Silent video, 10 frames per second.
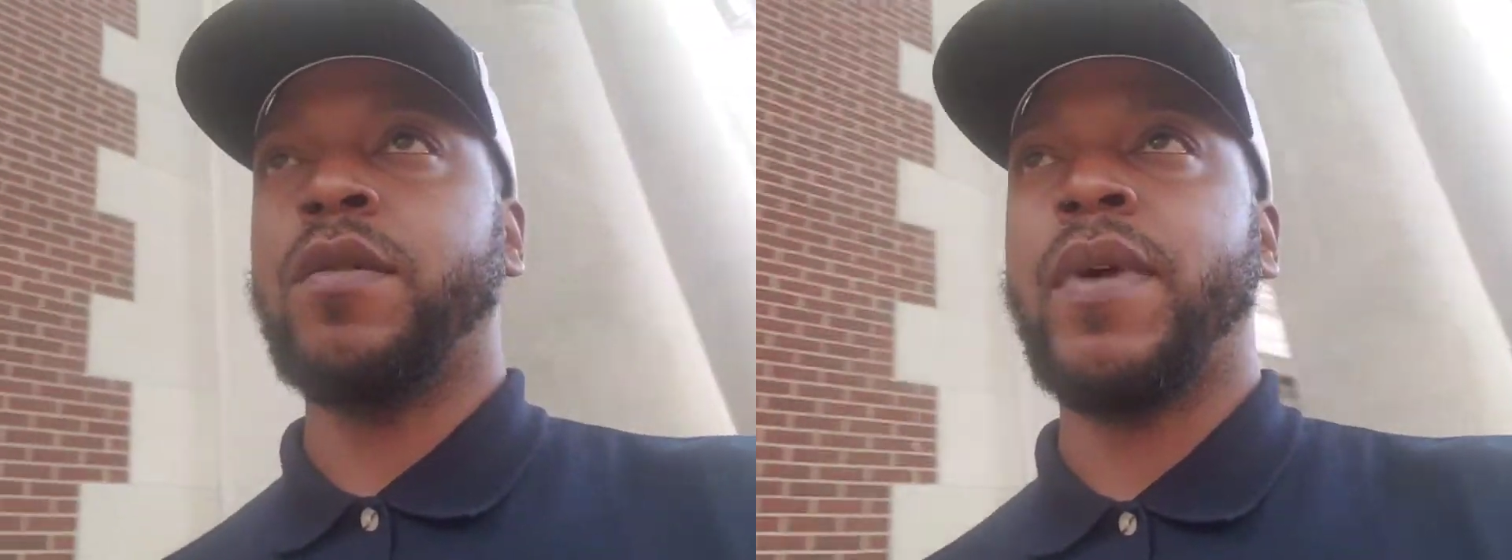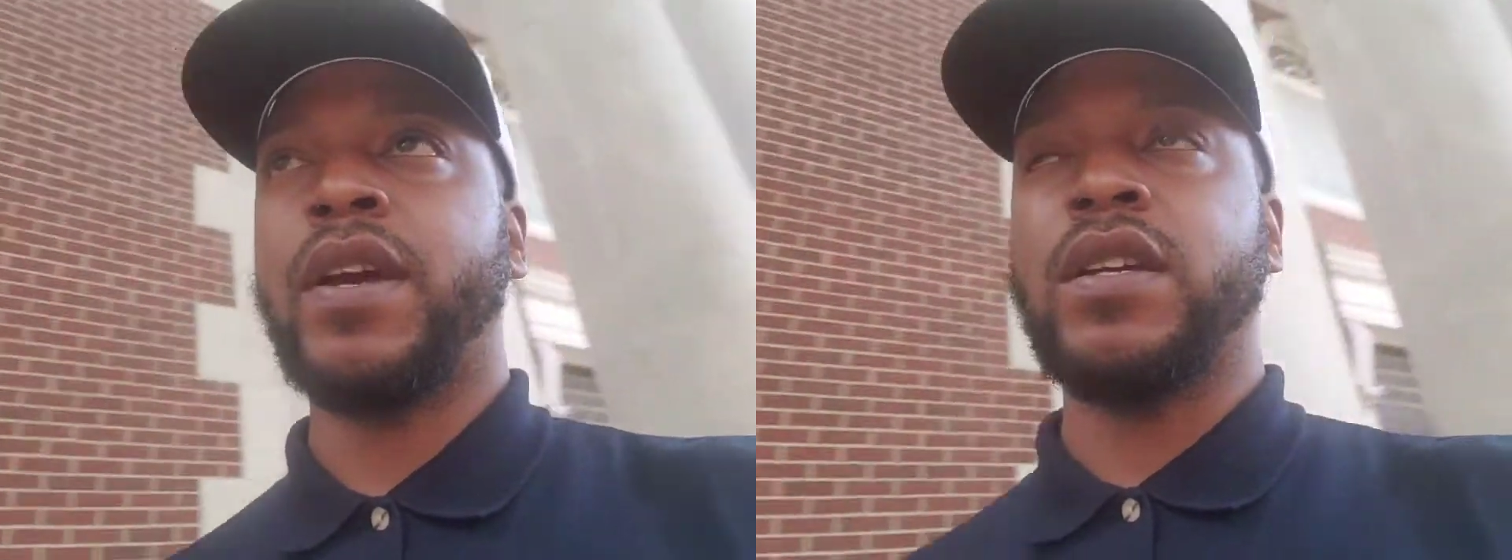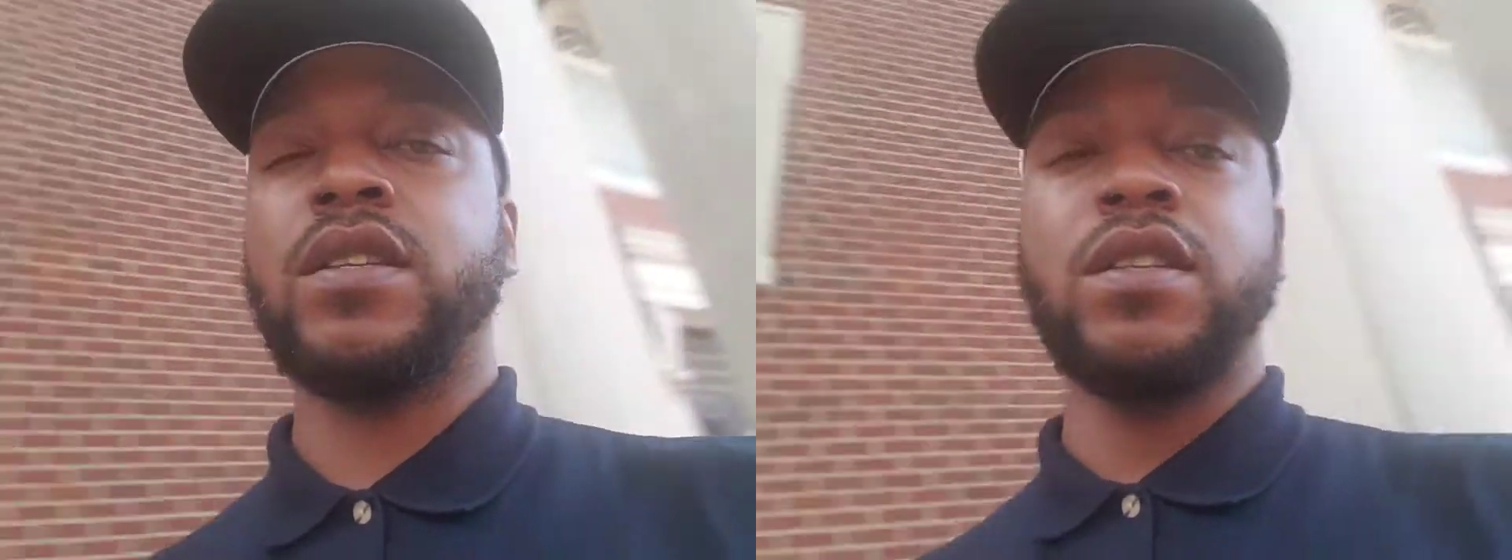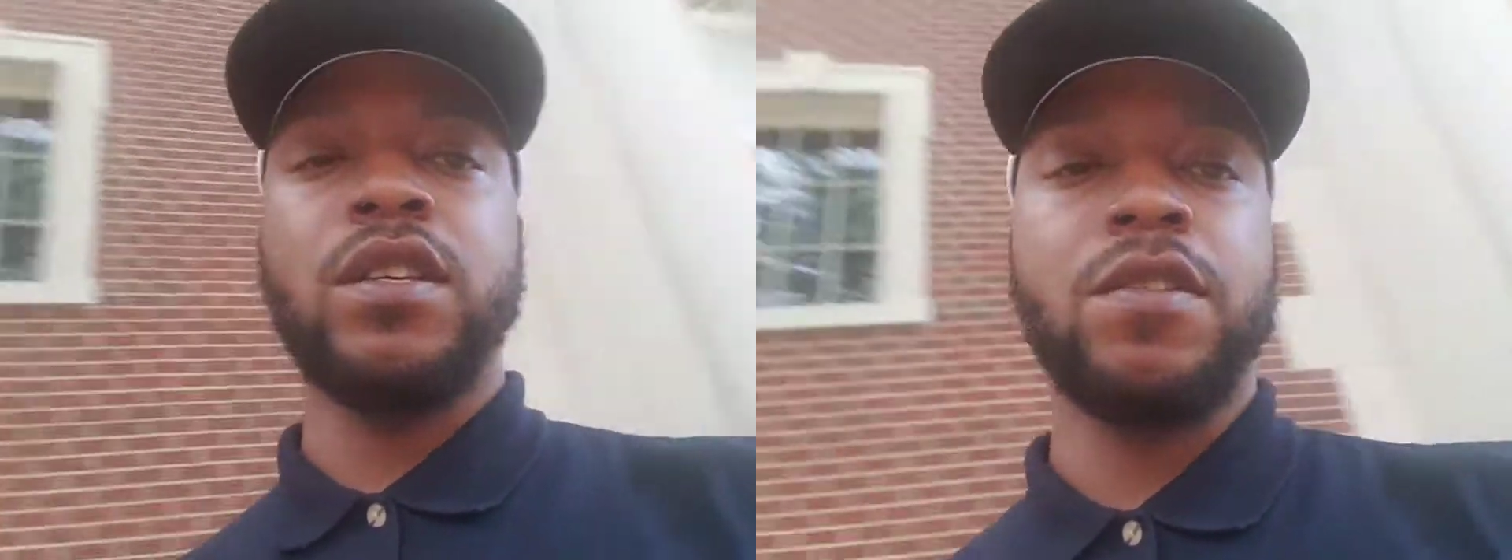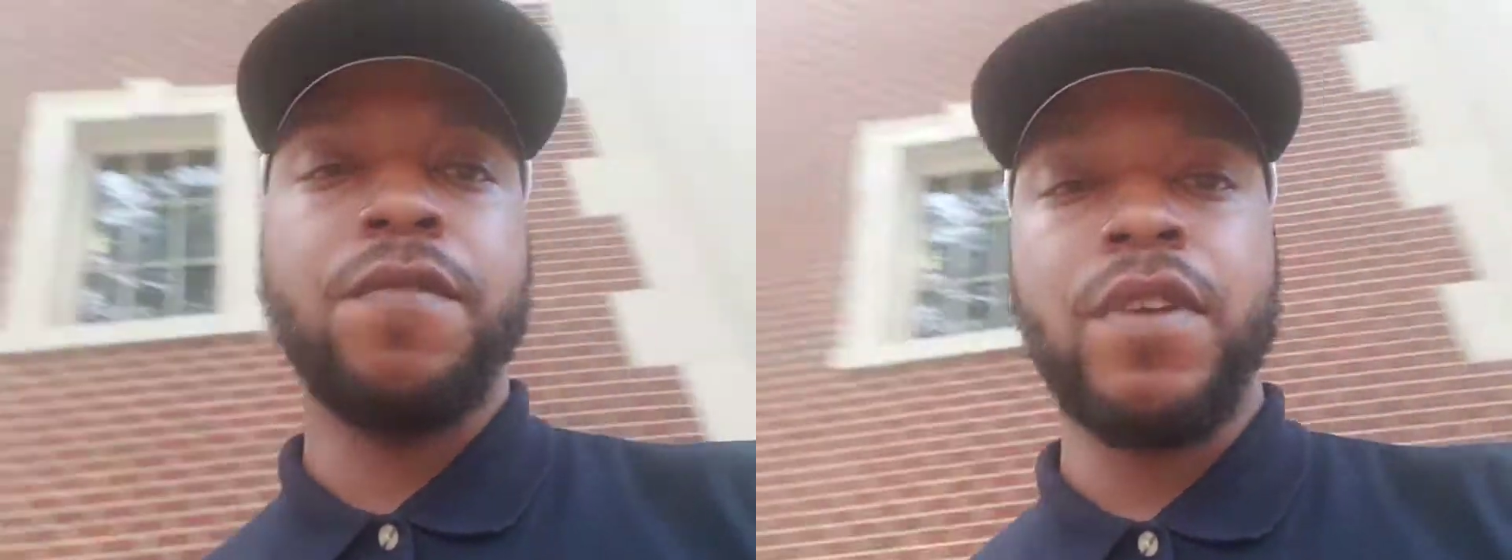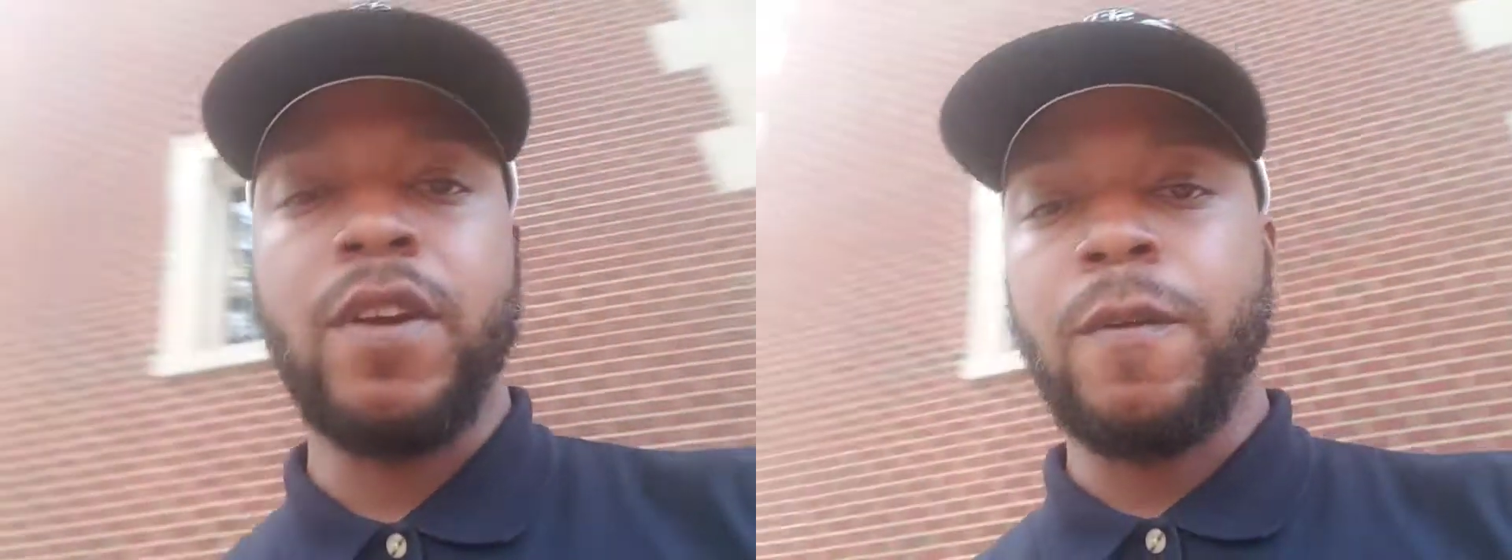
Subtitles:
make it 6 feet?